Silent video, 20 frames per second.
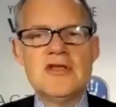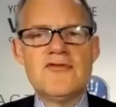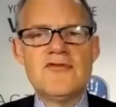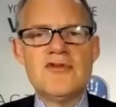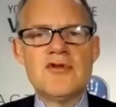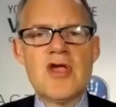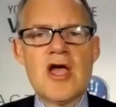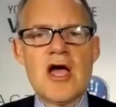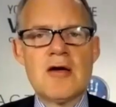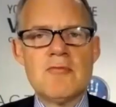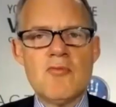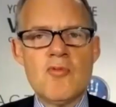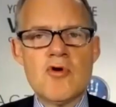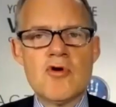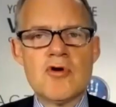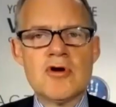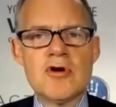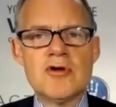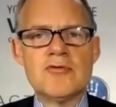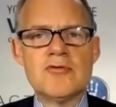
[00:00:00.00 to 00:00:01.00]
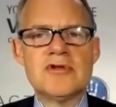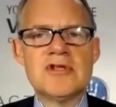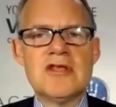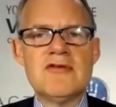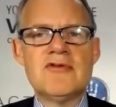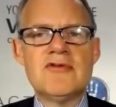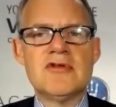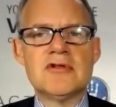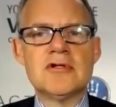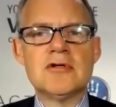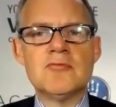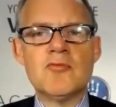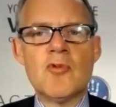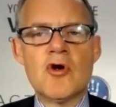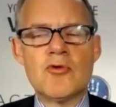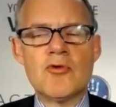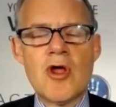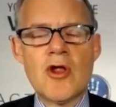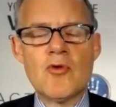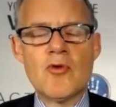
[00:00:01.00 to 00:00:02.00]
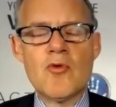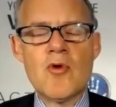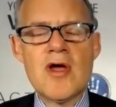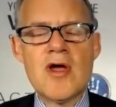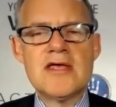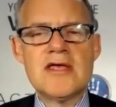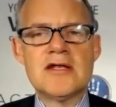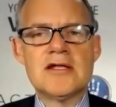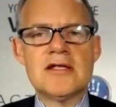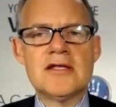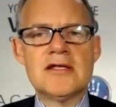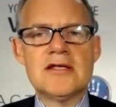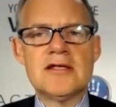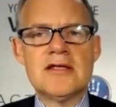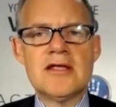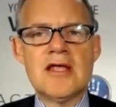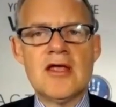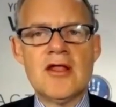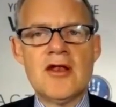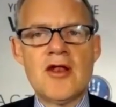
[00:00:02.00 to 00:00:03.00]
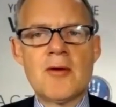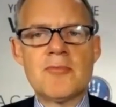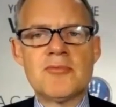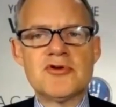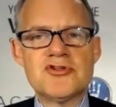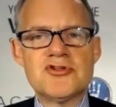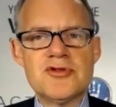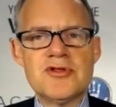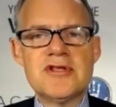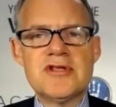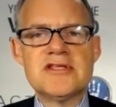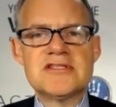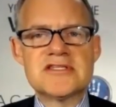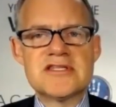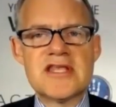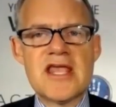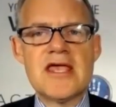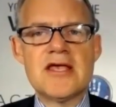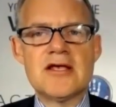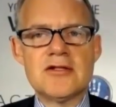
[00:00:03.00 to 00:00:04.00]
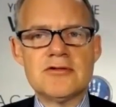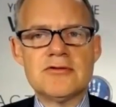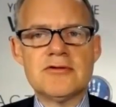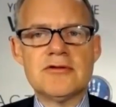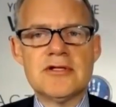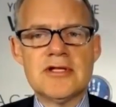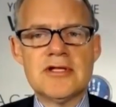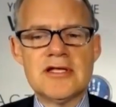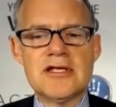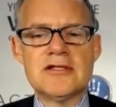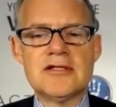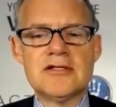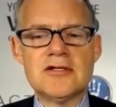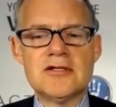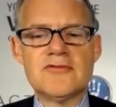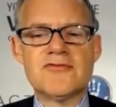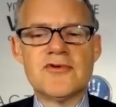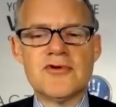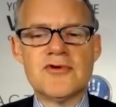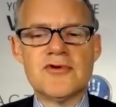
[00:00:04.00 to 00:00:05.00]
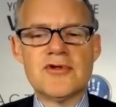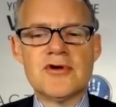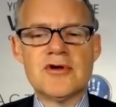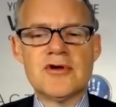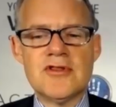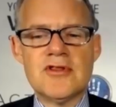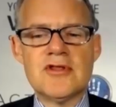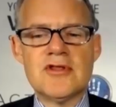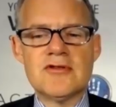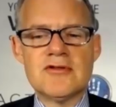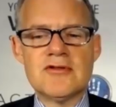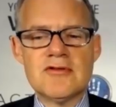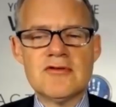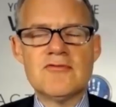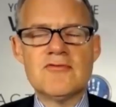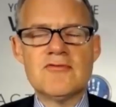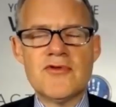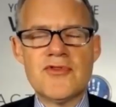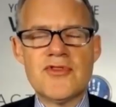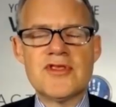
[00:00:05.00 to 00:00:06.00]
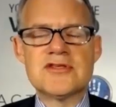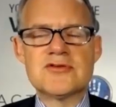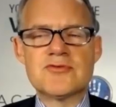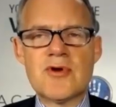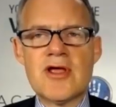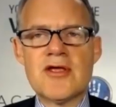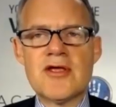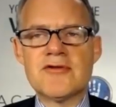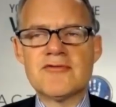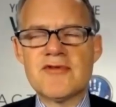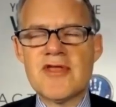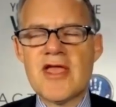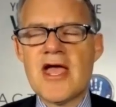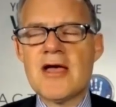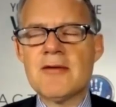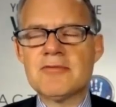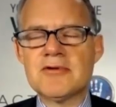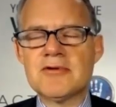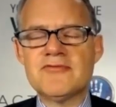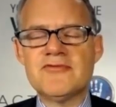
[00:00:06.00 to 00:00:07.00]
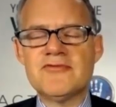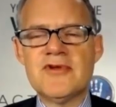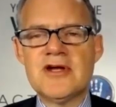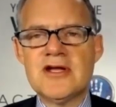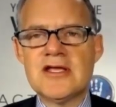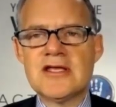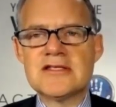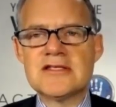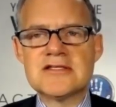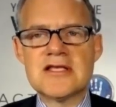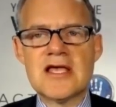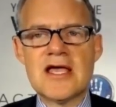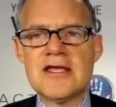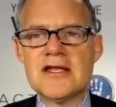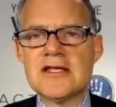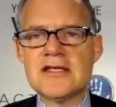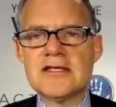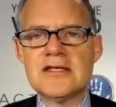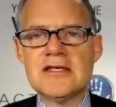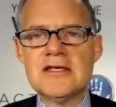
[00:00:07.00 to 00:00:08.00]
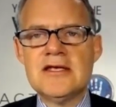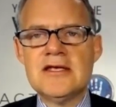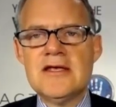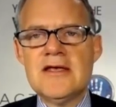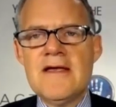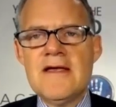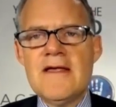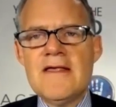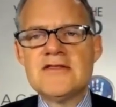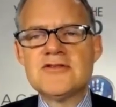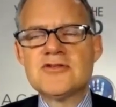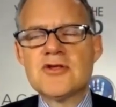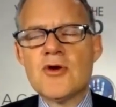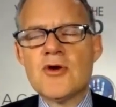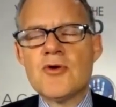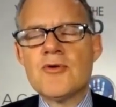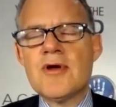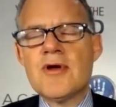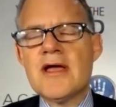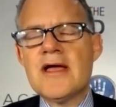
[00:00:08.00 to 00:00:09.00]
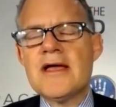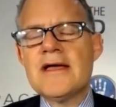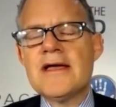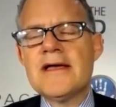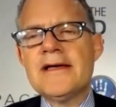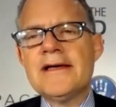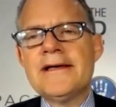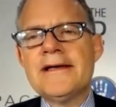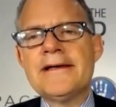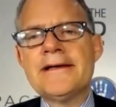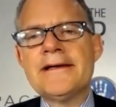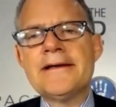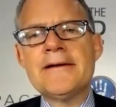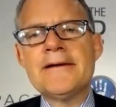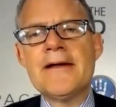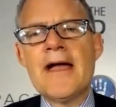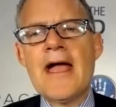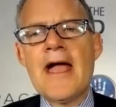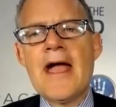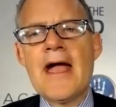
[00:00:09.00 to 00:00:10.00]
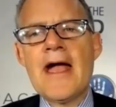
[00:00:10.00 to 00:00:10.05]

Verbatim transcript: if you got more, it would give you a little more runway and an opportunity to scale a little further in with this round of capital. Very exciting. So tell